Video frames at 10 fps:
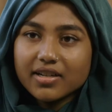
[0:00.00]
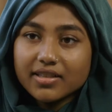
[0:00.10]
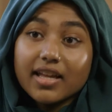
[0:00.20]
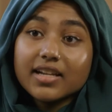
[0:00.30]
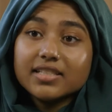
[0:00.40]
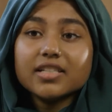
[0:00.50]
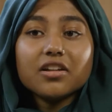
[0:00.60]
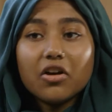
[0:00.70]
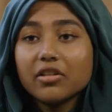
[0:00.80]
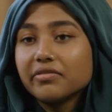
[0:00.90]
that is in
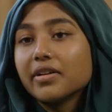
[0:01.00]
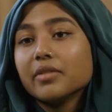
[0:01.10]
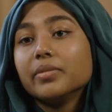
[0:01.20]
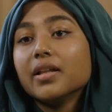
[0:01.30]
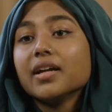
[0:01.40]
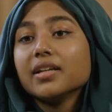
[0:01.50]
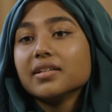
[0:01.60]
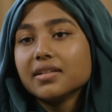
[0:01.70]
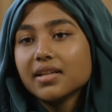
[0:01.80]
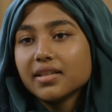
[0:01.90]
all of our
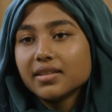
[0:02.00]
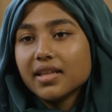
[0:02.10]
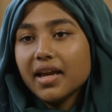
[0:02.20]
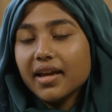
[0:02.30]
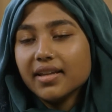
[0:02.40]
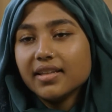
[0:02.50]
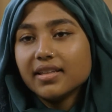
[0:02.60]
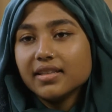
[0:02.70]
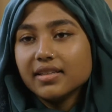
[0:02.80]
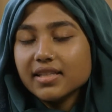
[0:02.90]
blood, that
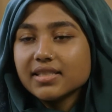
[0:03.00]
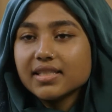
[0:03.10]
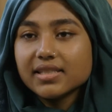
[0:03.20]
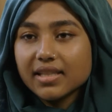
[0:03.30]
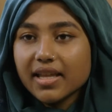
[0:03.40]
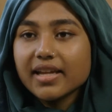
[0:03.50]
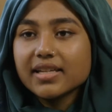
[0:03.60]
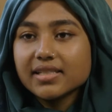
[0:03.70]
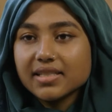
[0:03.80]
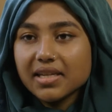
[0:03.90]
this is the
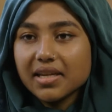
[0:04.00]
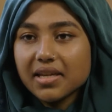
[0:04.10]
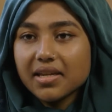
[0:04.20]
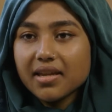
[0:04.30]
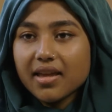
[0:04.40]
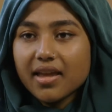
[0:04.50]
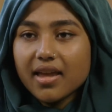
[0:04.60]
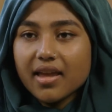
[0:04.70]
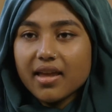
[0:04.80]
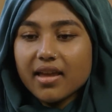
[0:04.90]
legacy
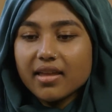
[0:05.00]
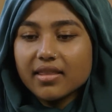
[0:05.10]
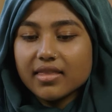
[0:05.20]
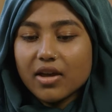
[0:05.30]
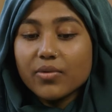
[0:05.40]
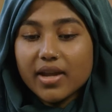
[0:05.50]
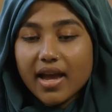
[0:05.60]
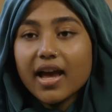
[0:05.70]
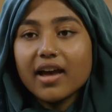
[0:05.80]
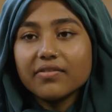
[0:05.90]
that we
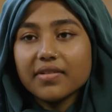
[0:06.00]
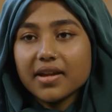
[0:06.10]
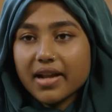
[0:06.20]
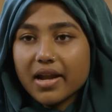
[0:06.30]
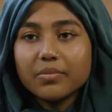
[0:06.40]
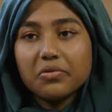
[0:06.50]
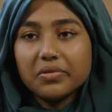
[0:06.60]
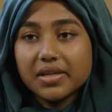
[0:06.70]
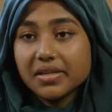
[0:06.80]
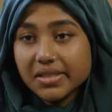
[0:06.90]
have, and I'm
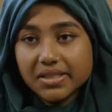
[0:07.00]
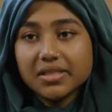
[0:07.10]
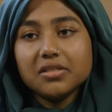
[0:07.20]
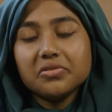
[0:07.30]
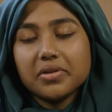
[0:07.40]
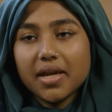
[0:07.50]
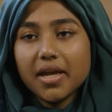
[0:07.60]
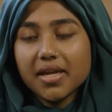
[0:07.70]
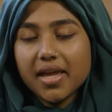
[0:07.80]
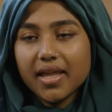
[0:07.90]
only continuing
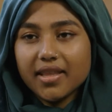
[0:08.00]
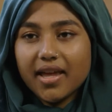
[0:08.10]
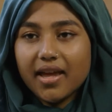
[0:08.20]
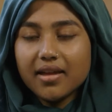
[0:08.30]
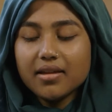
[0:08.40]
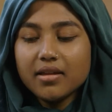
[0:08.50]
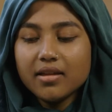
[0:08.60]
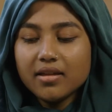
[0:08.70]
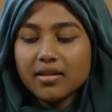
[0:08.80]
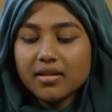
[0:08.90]
it, and that
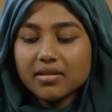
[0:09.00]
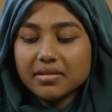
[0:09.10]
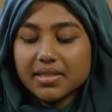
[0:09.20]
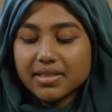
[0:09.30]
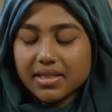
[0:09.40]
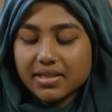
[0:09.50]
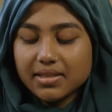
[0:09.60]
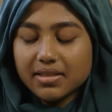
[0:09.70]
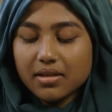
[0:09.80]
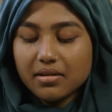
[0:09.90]
this
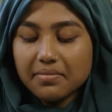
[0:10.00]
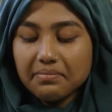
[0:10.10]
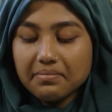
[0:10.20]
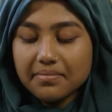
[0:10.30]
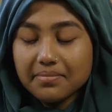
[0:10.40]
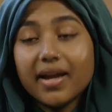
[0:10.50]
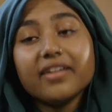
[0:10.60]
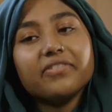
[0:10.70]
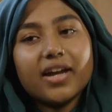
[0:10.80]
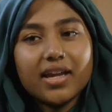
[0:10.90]
is my
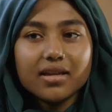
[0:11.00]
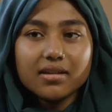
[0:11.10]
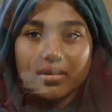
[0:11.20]
fight.